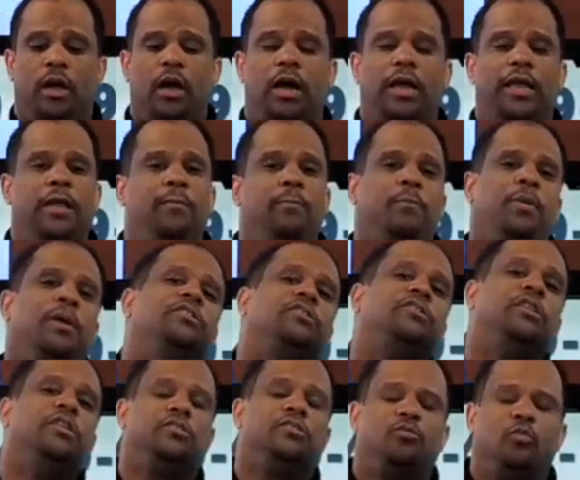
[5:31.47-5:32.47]
In
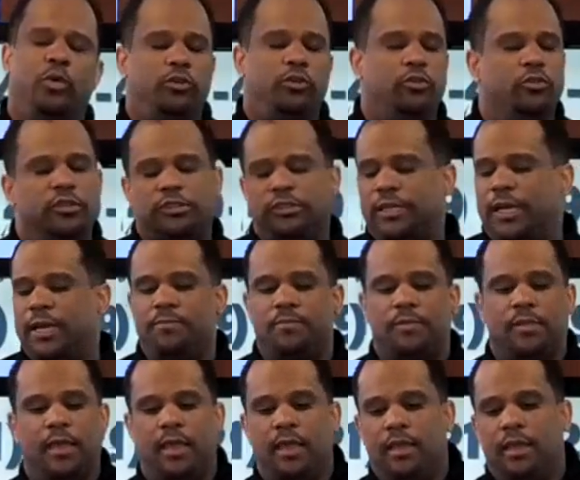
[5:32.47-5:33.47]
business, we do the same
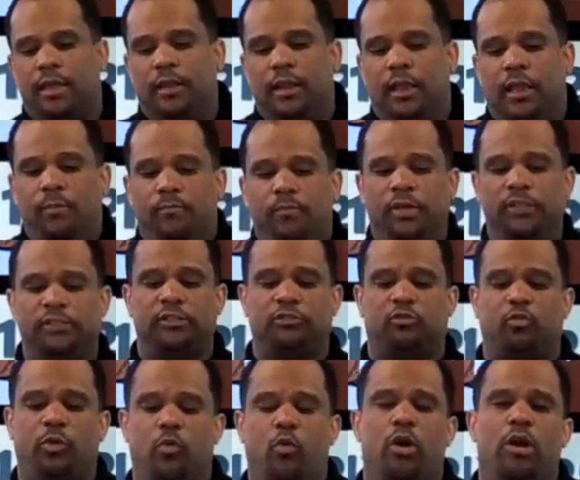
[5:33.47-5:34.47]
thing. In business,
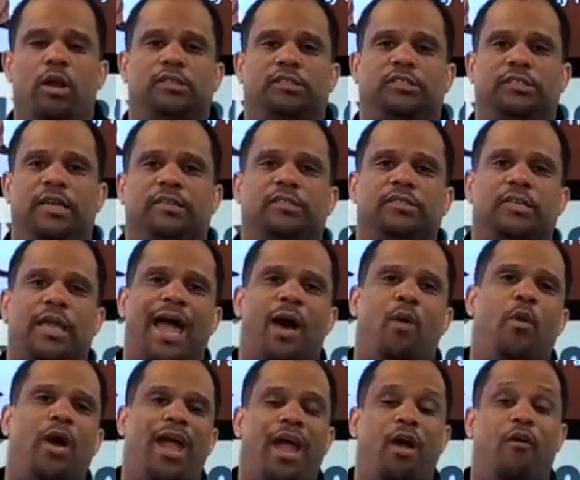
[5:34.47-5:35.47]
we want to assess
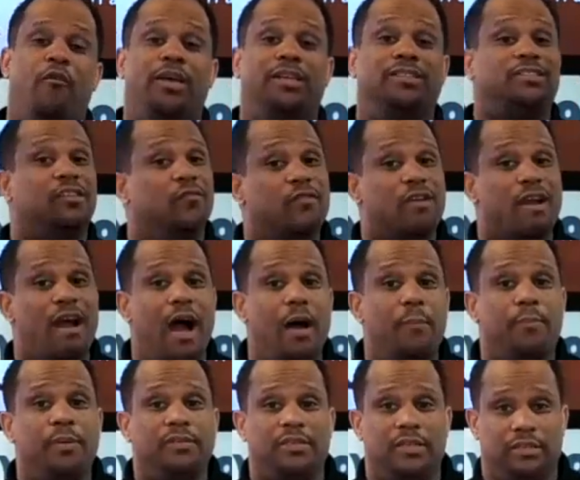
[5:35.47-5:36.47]
our areas of
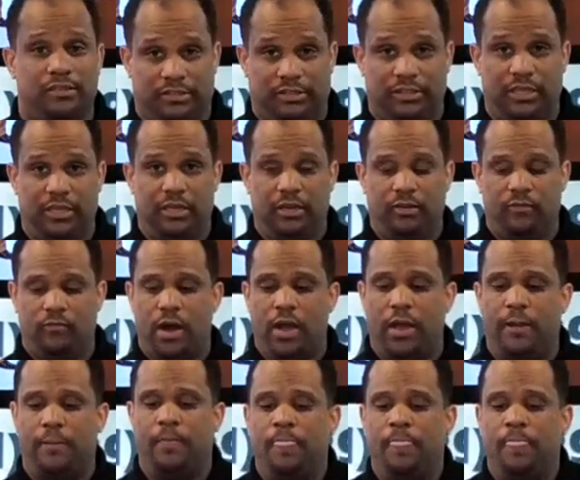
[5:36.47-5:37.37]
competency, right?